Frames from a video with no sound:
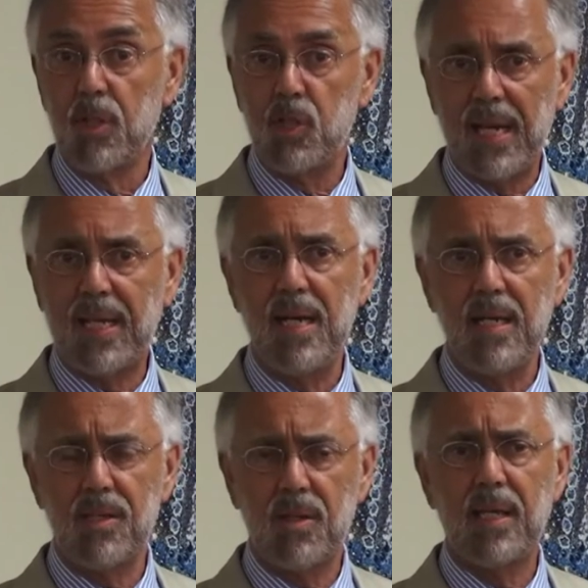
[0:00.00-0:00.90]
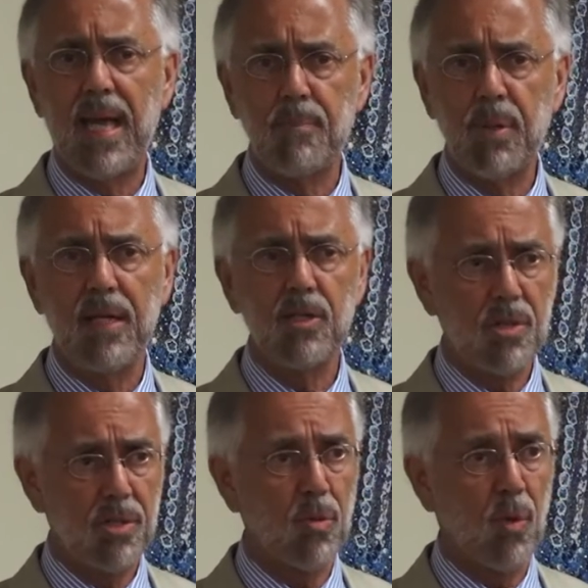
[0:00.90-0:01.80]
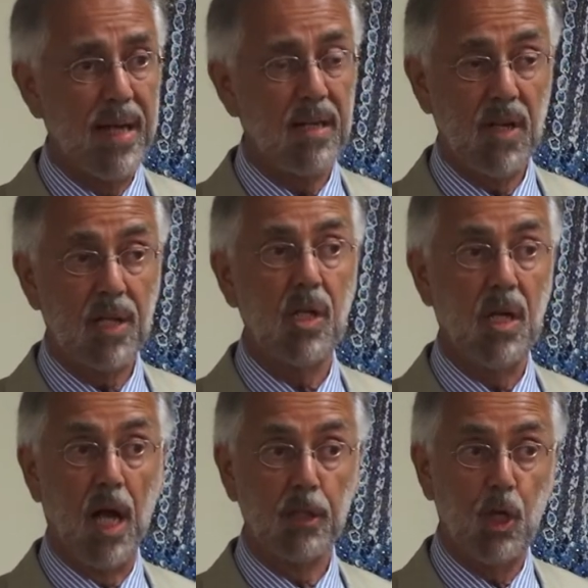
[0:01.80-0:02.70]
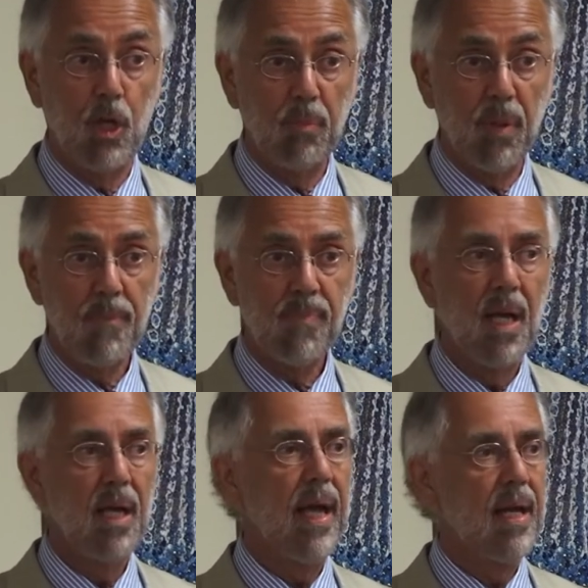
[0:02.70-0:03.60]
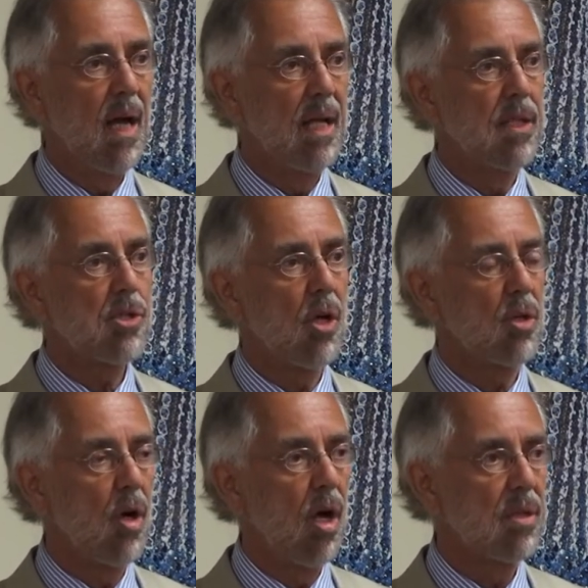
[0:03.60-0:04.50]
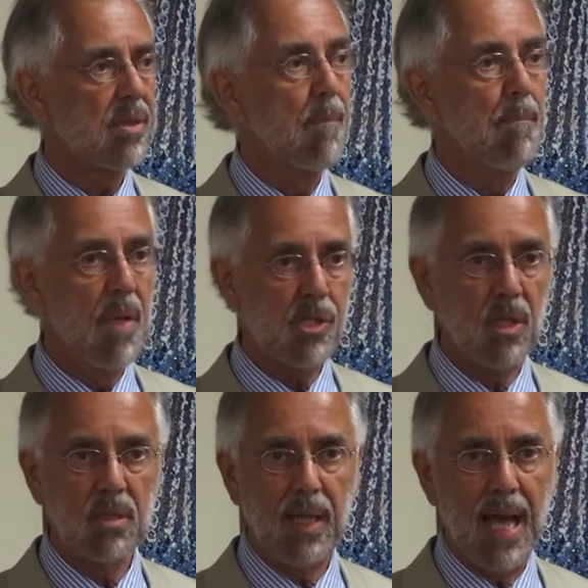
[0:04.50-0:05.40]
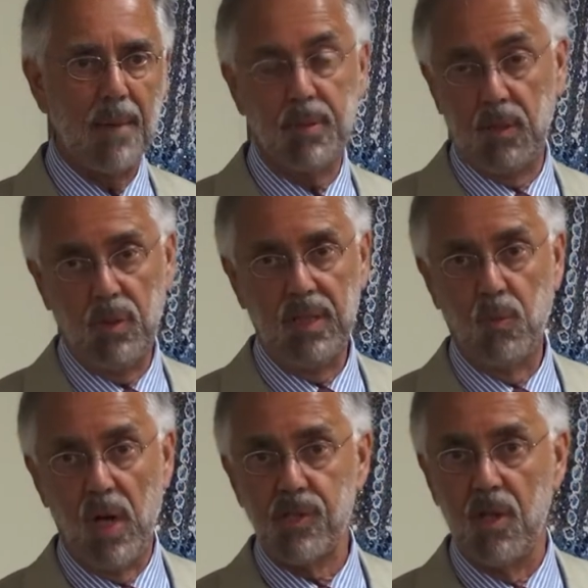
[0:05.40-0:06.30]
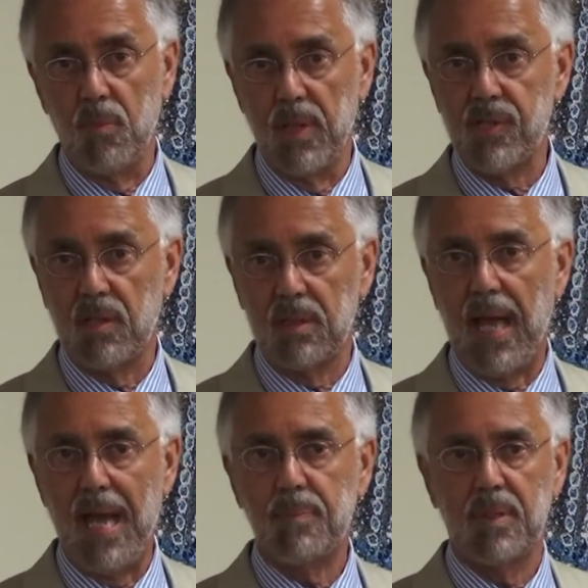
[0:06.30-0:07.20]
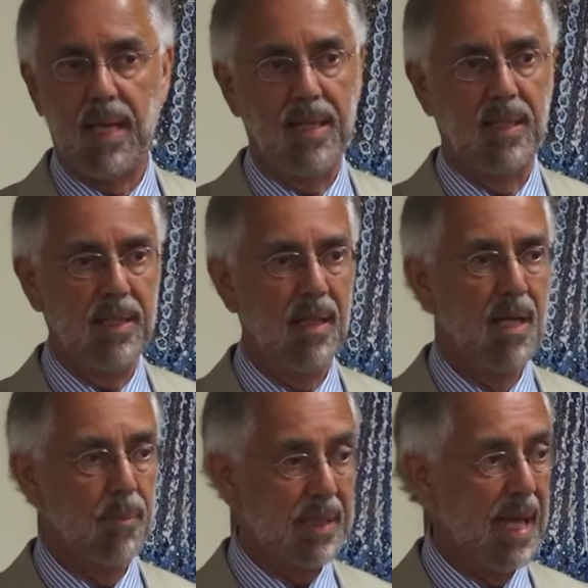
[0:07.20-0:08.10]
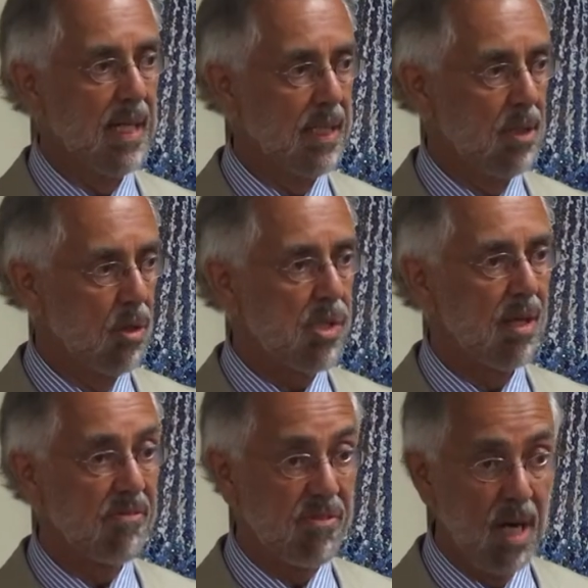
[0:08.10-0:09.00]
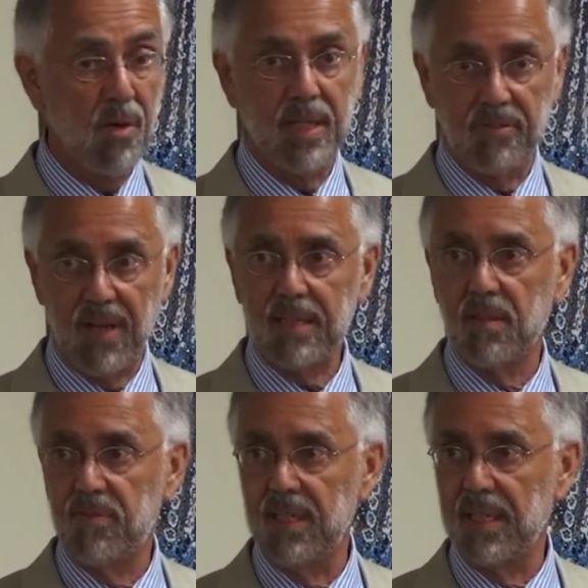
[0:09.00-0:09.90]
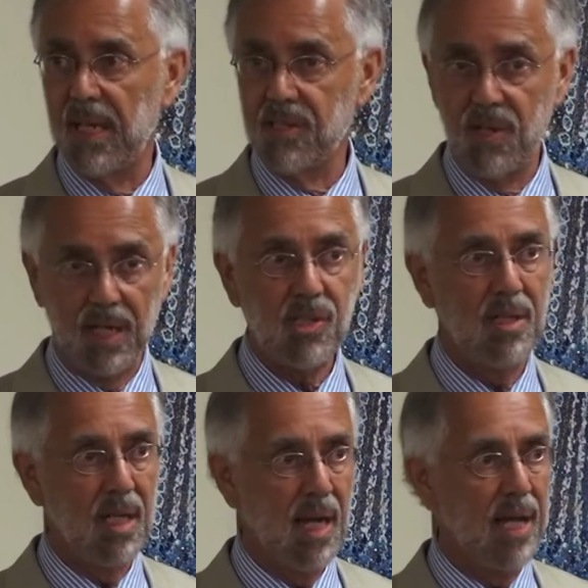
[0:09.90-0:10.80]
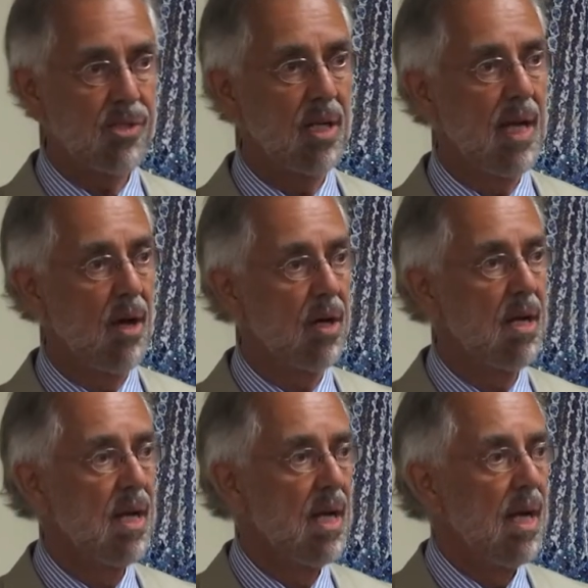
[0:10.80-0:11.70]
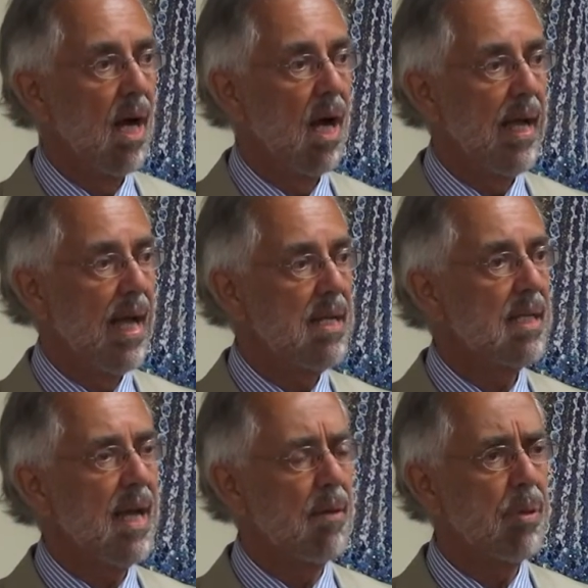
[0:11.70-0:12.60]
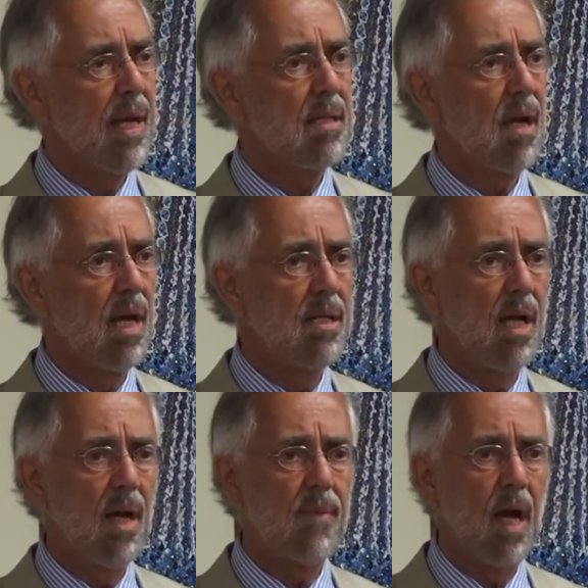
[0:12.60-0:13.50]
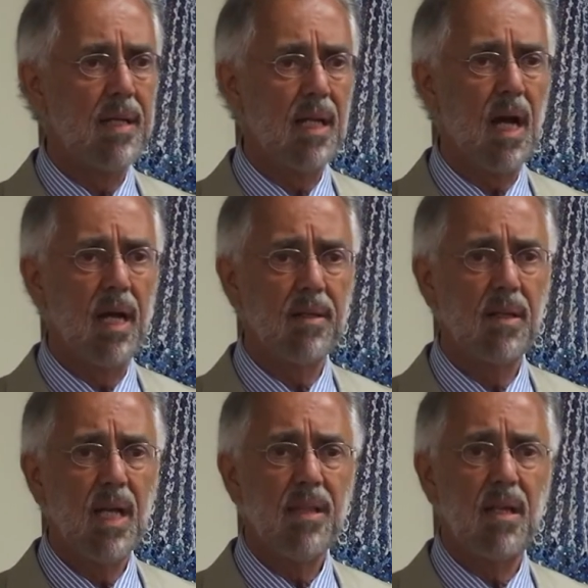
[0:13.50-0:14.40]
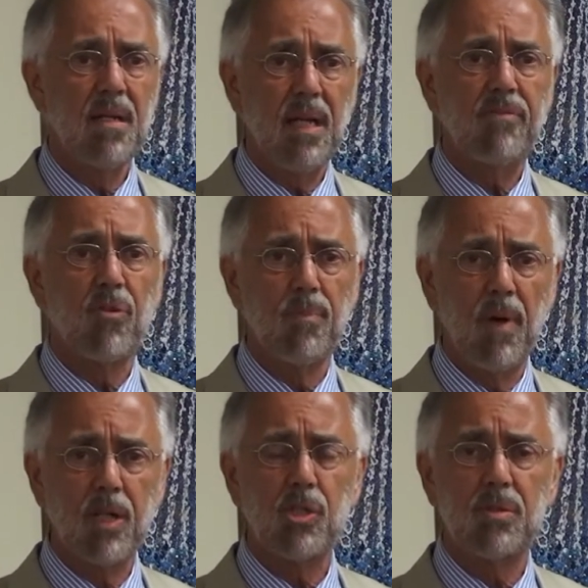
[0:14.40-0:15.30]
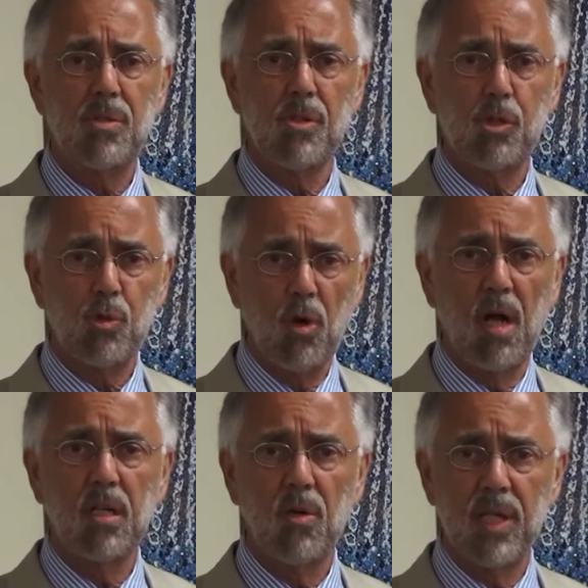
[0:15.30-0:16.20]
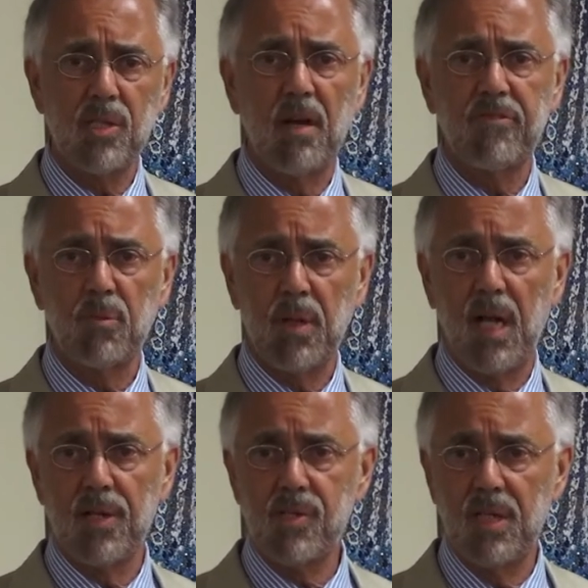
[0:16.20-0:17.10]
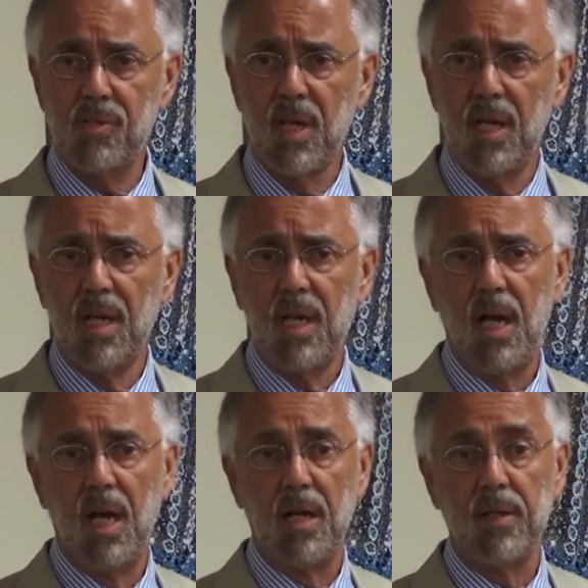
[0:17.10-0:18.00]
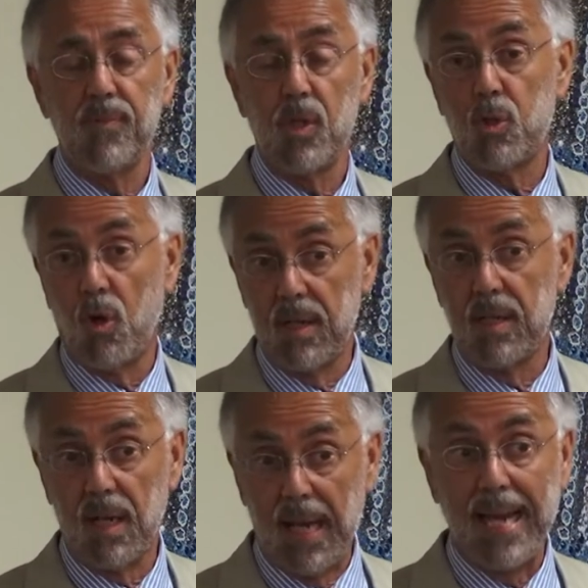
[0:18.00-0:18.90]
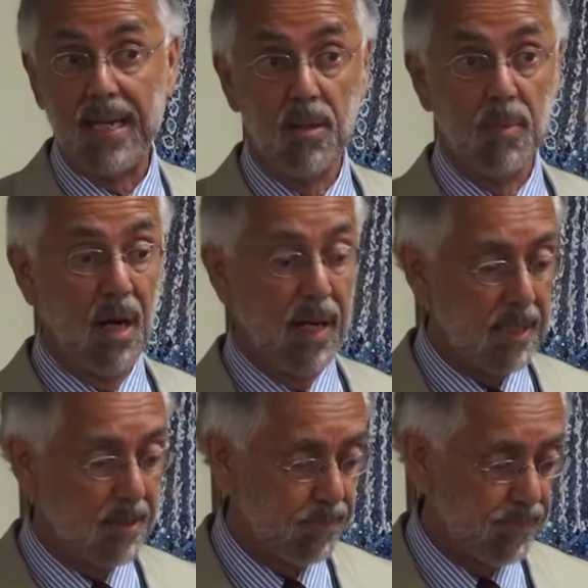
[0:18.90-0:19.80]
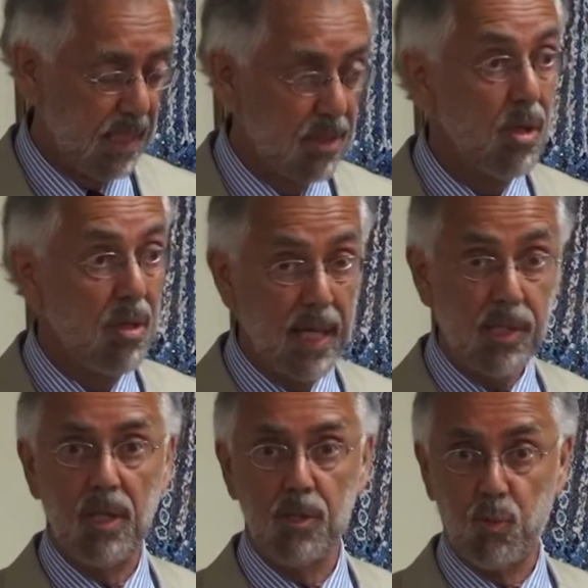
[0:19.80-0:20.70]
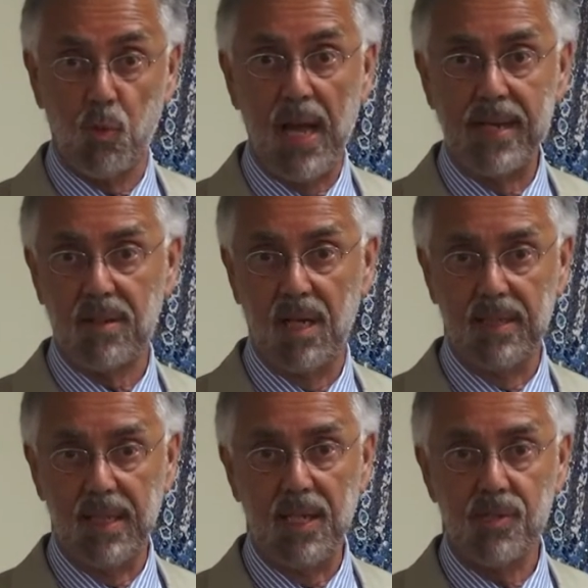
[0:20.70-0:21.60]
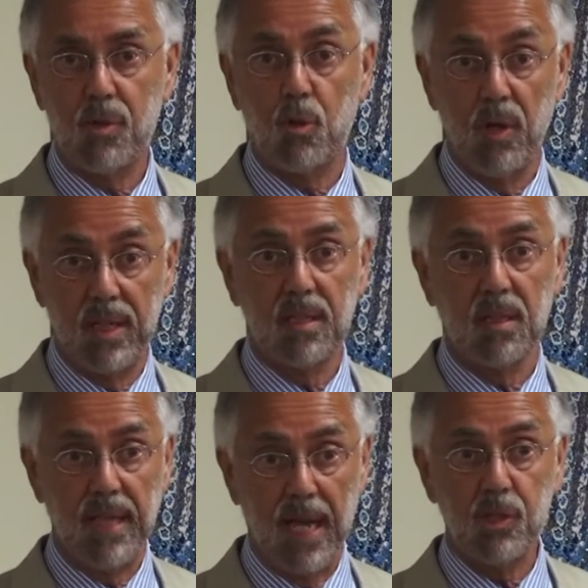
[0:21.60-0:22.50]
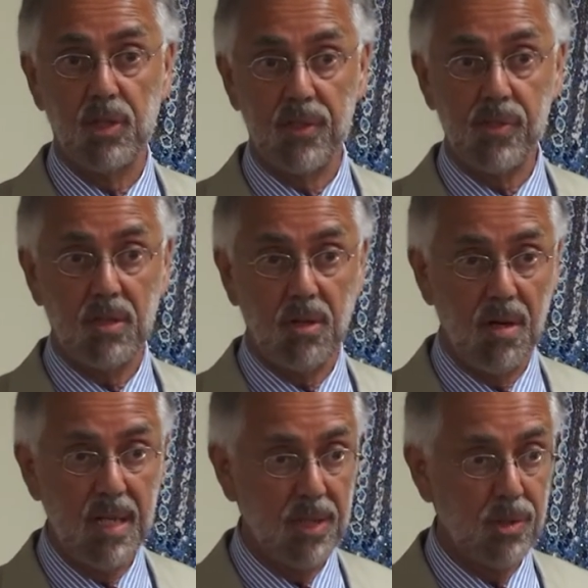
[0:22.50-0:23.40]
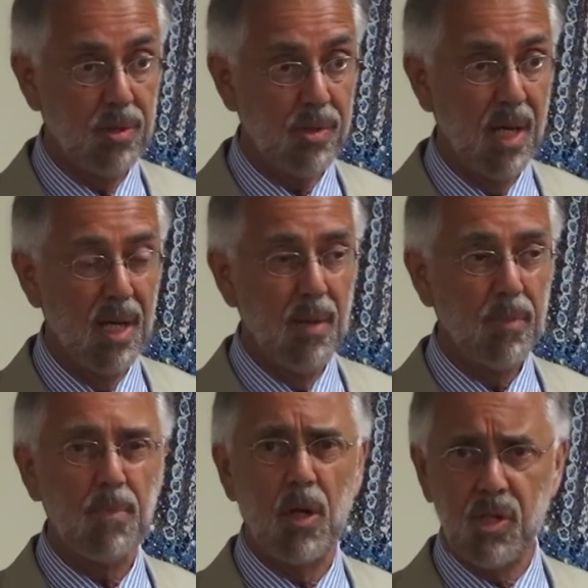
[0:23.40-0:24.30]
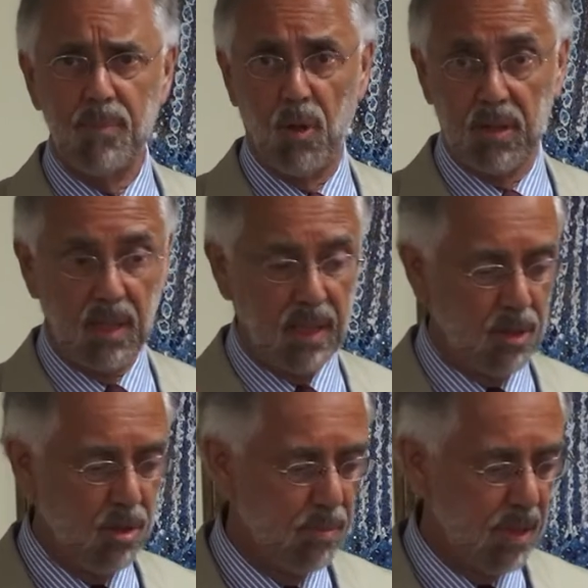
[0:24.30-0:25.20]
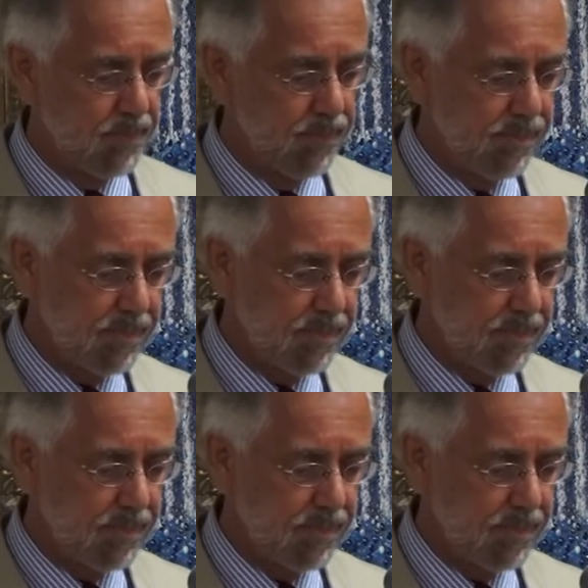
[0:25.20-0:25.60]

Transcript: But Jack Kennedy campaigned to the right of Nixon on Cuba and on the so-called missile gap. There really was no missile gap, but Kennedy used it very effectively against Nixon and Eisenhower. And he campaigned on the need for much stronger and tougher policies toward Latin America, to Nixon's right on these critical national security issues. But most importantly, Cuba.